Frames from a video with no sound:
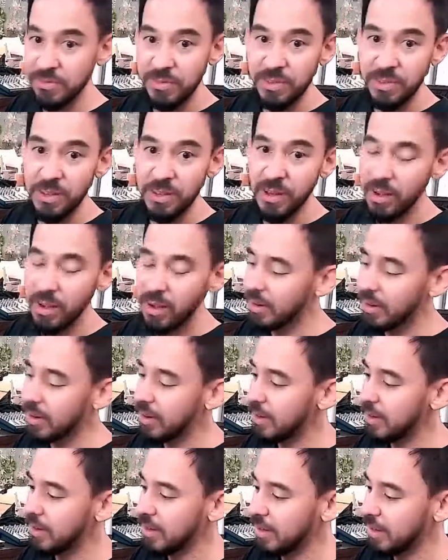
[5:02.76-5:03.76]
for the art,
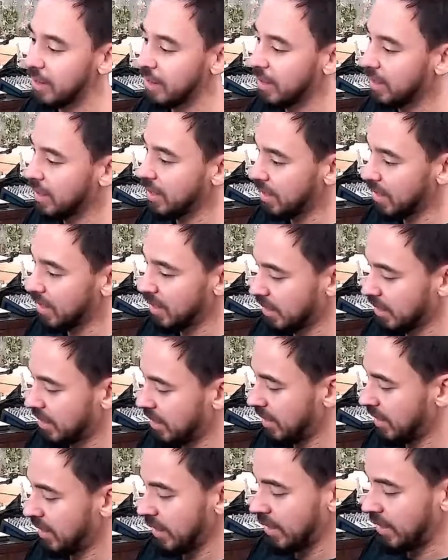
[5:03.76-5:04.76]

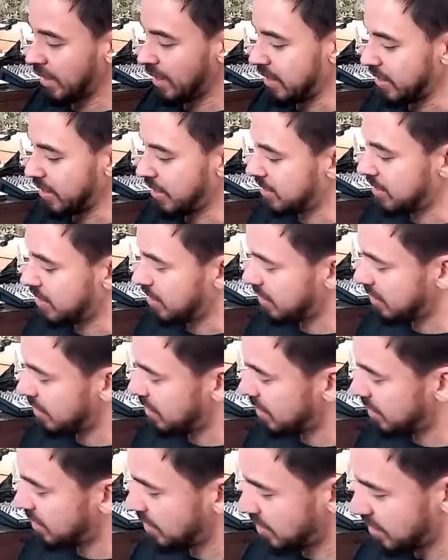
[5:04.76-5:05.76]
and
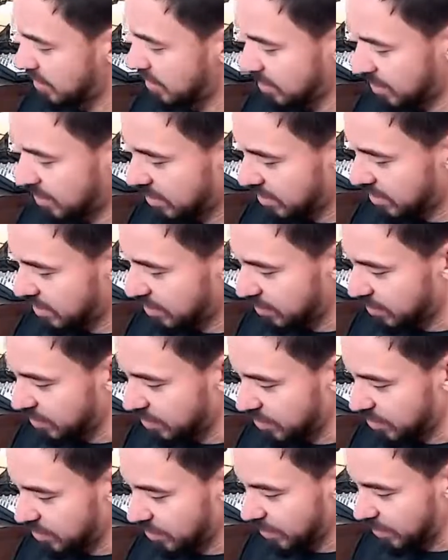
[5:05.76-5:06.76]
some
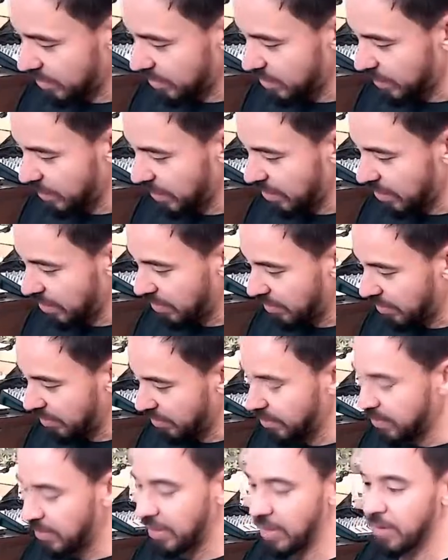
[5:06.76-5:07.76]
stories about,
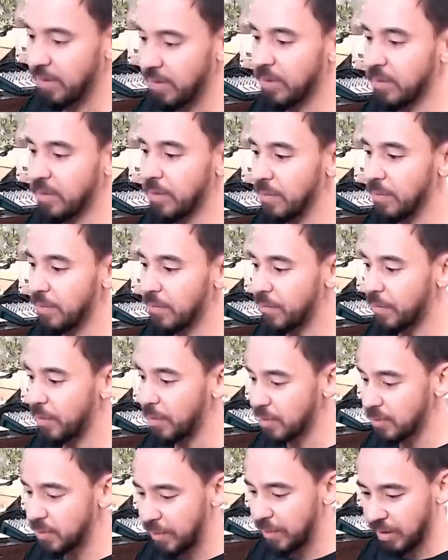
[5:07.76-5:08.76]

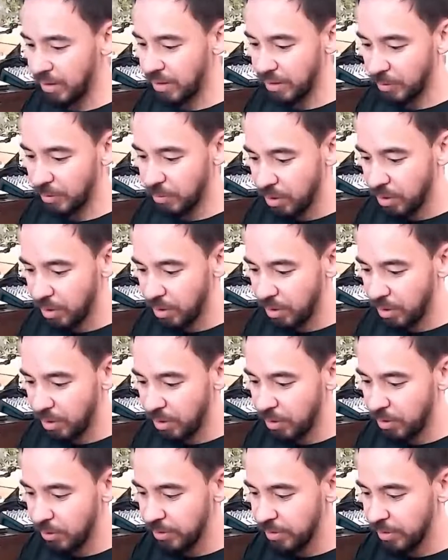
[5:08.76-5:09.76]
first being on the
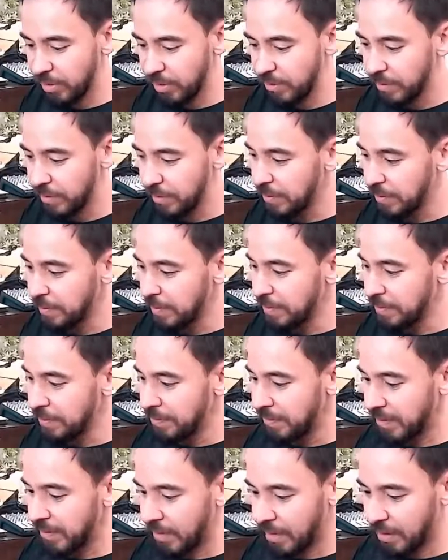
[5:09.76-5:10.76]
road and
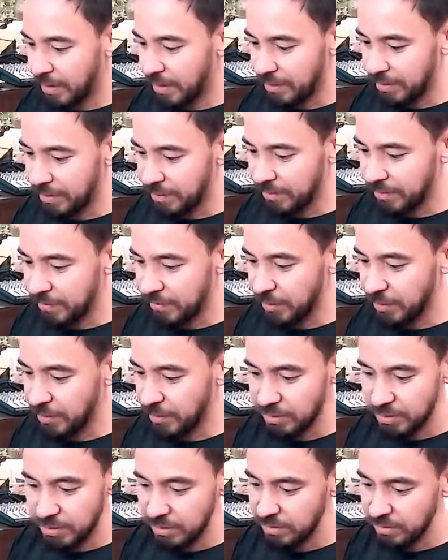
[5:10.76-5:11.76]

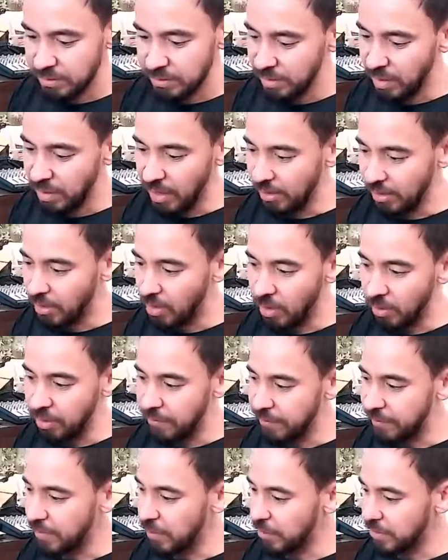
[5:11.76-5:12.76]
first, like all the
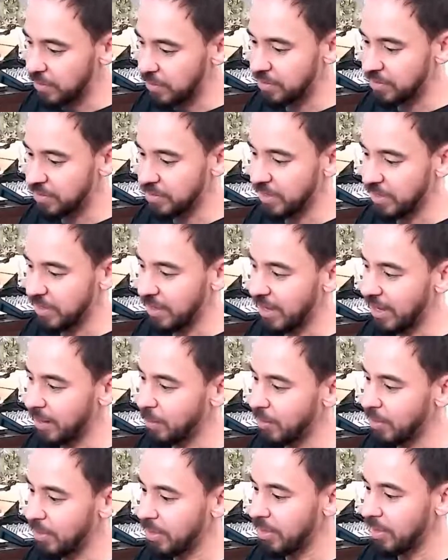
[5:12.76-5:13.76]
firsts that came
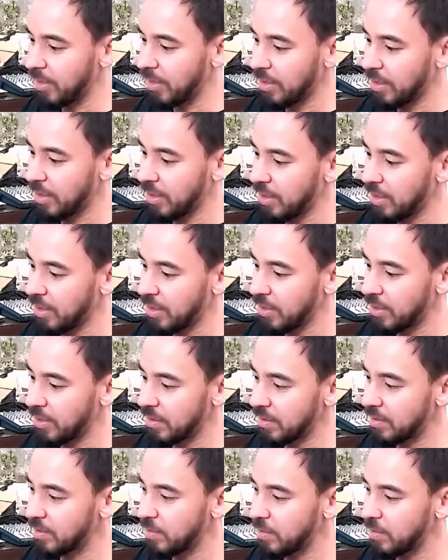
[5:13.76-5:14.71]
with this